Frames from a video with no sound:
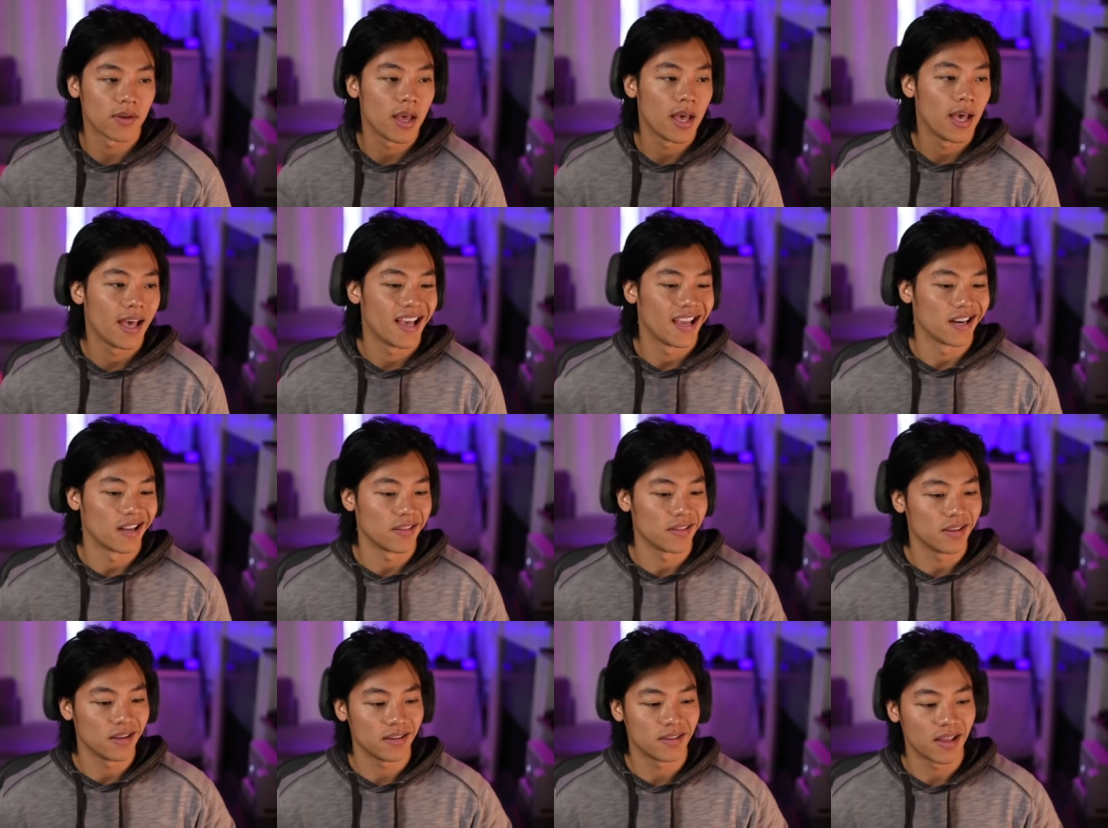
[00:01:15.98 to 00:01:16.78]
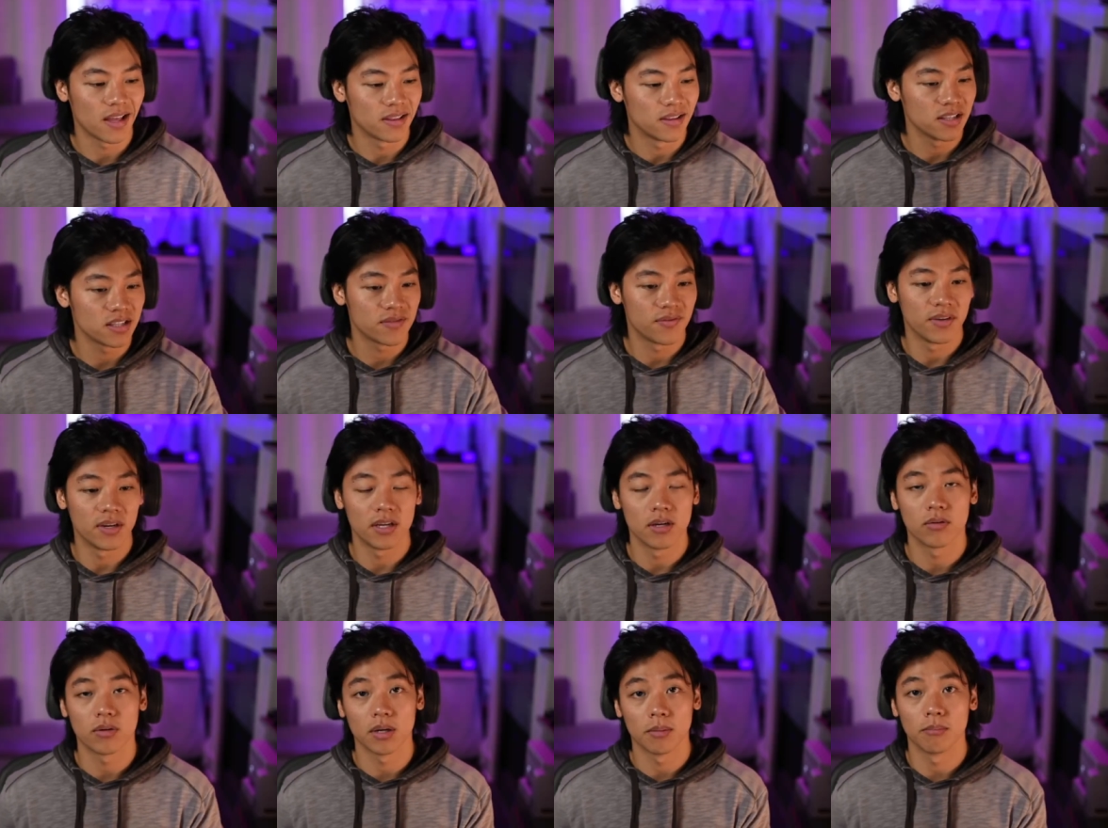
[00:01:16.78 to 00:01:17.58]
And I think that this
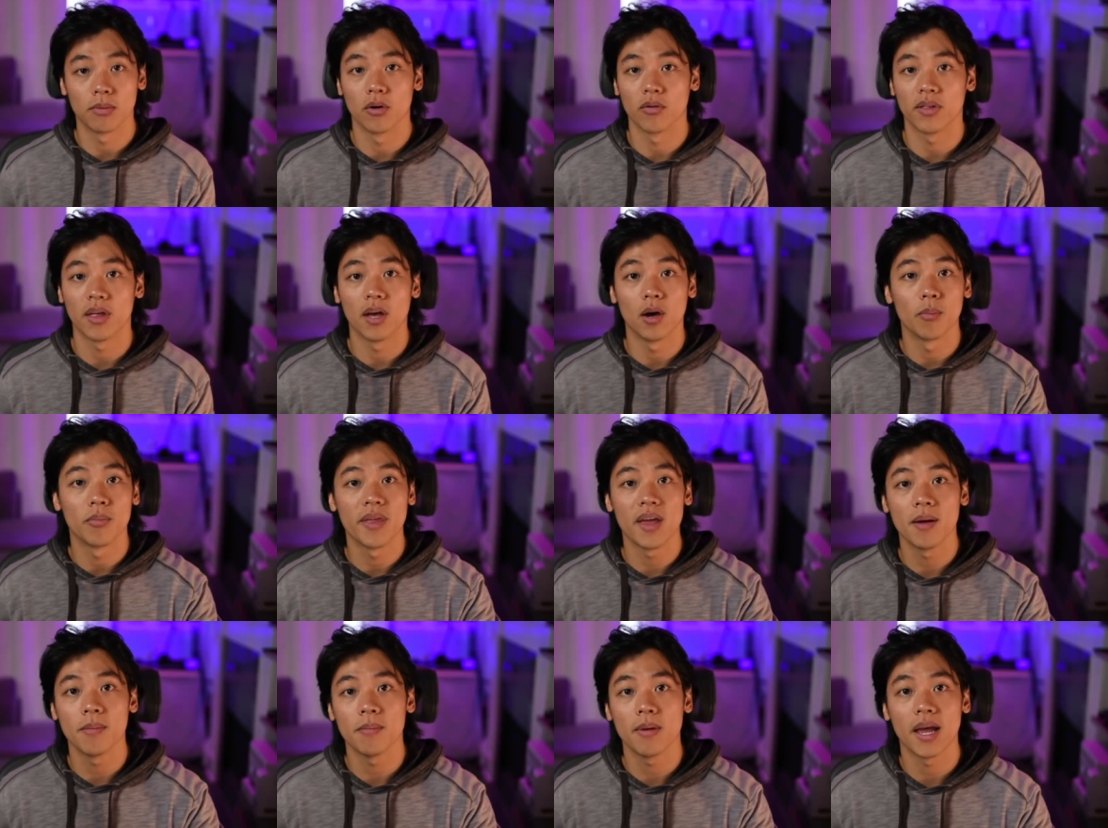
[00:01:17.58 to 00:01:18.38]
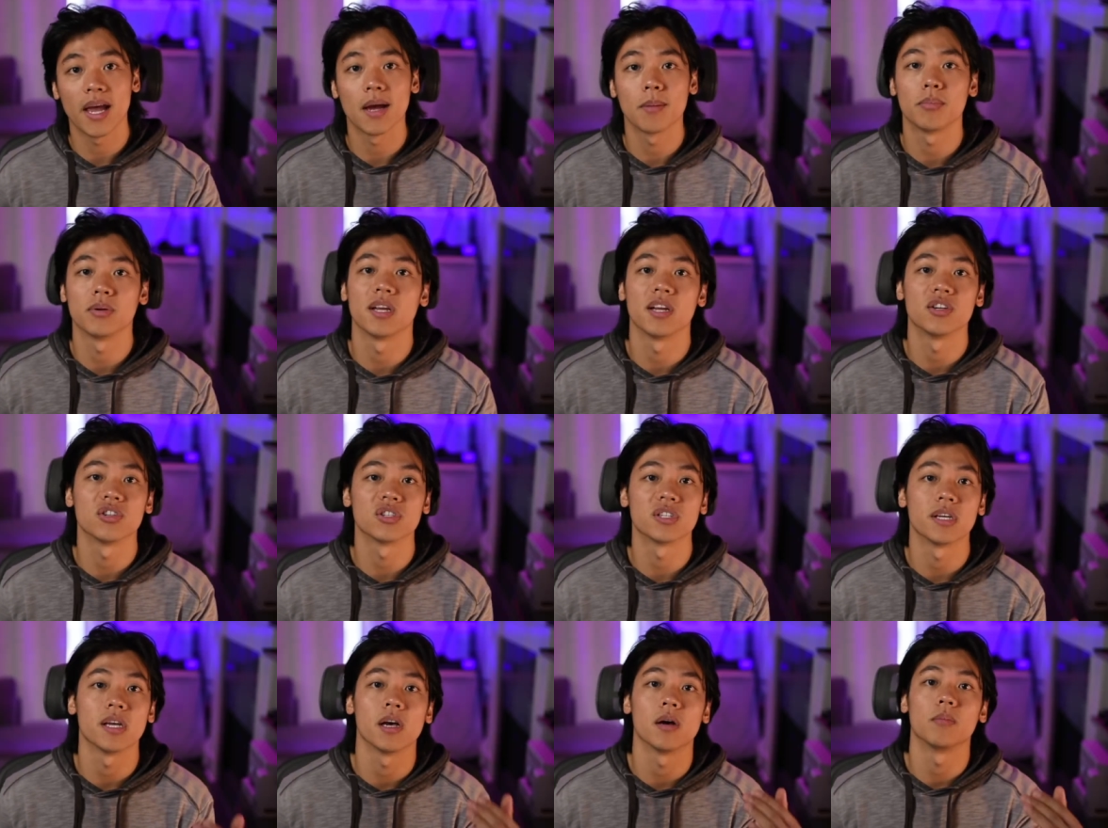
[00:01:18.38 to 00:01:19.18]
video can both help them and
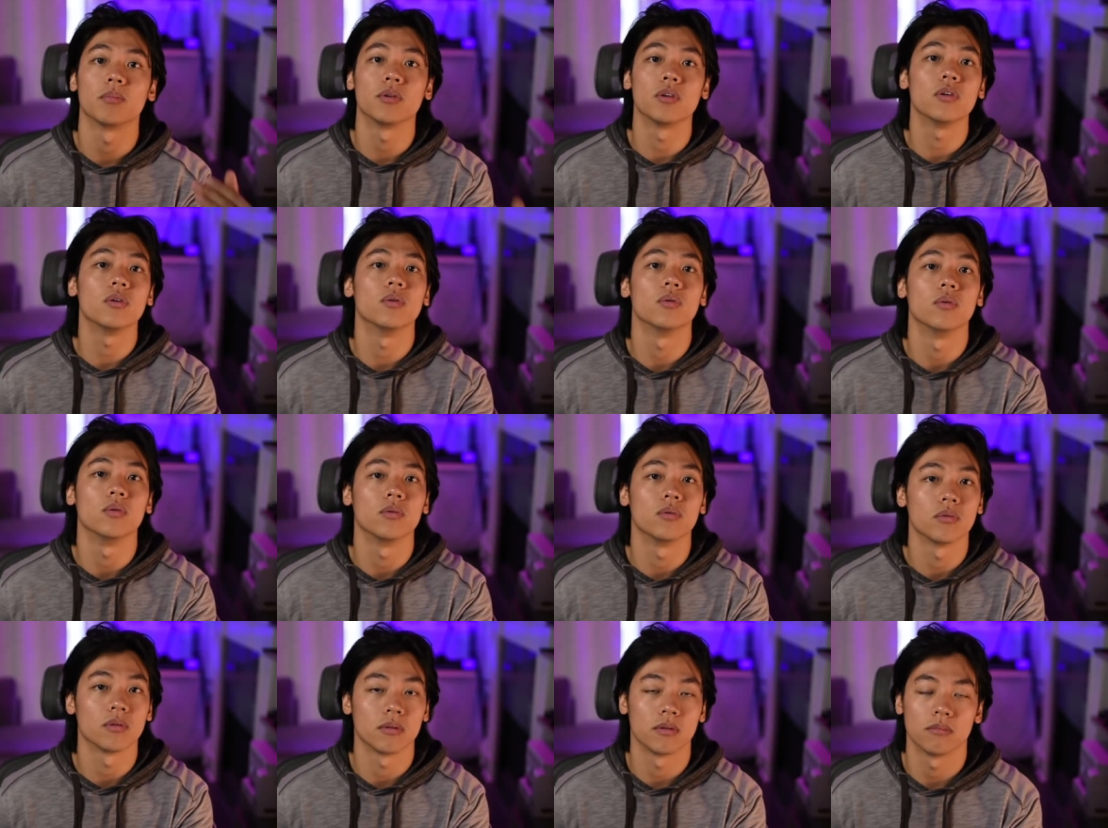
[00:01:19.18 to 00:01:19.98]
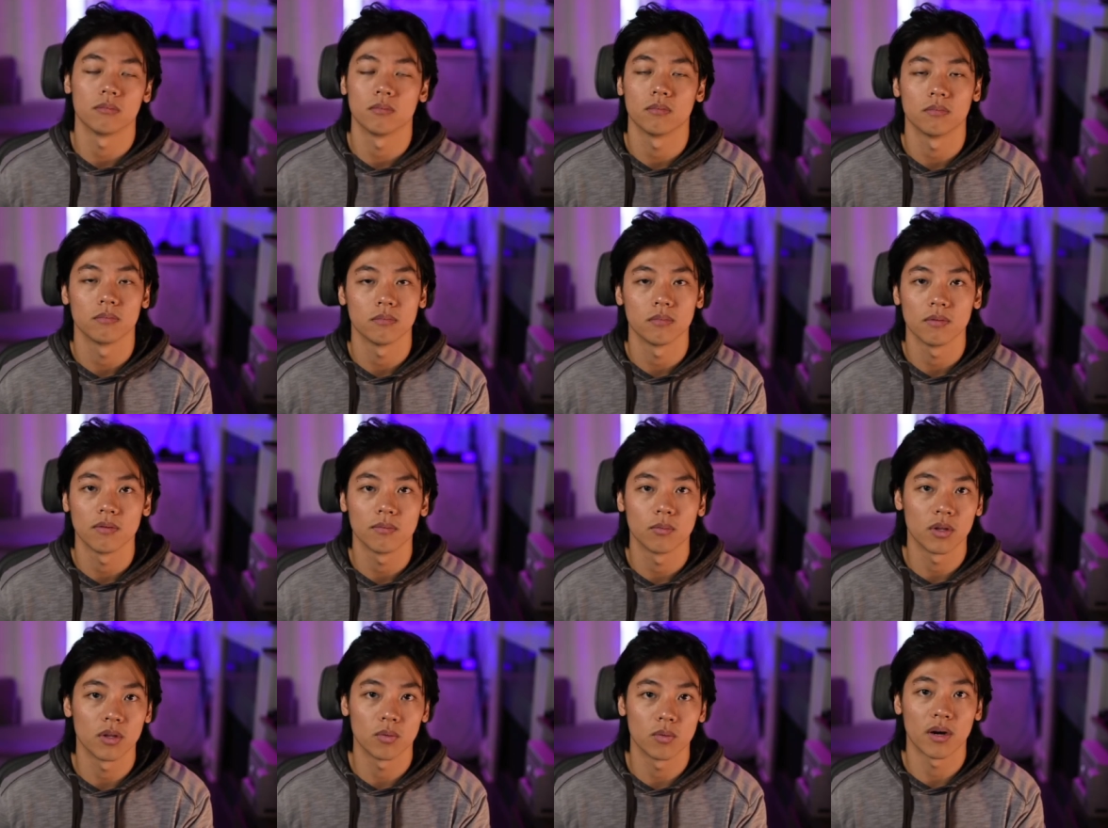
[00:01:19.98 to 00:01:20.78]
potentially help you
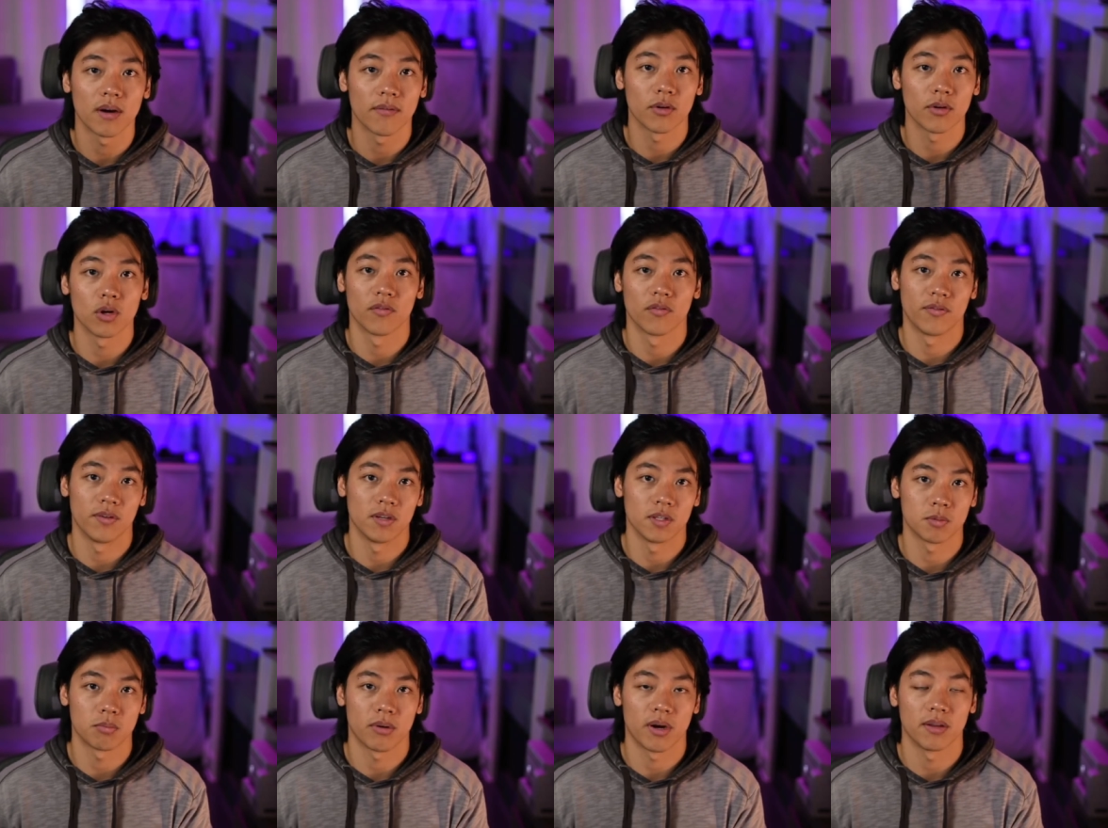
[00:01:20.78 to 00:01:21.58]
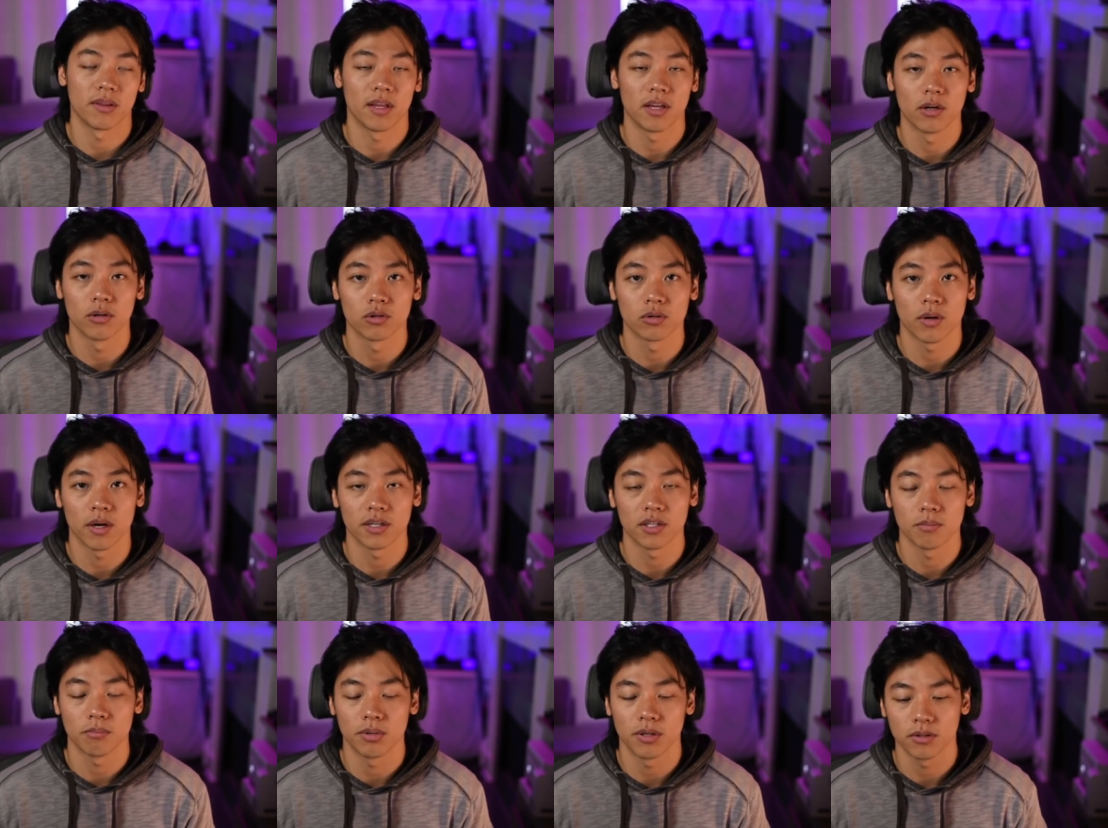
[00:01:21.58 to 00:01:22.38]
with whatever your fitness brand that you're trying
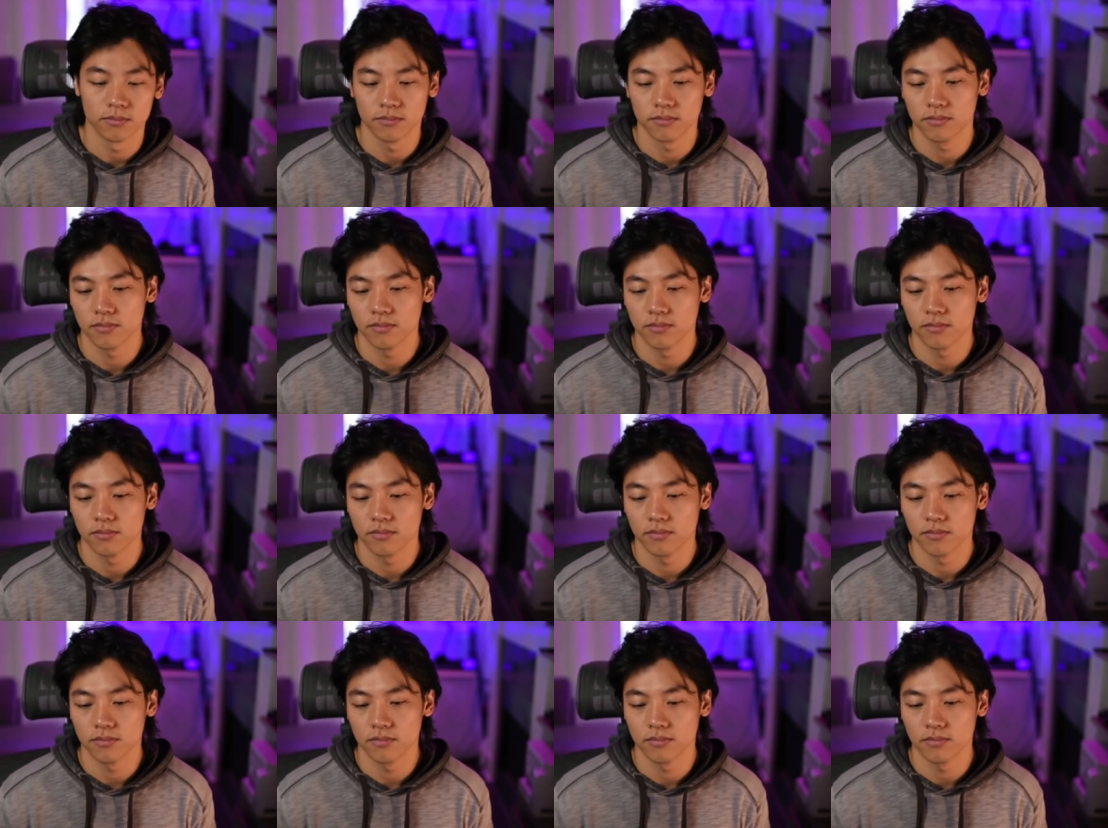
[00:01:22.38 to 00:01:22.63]
to build.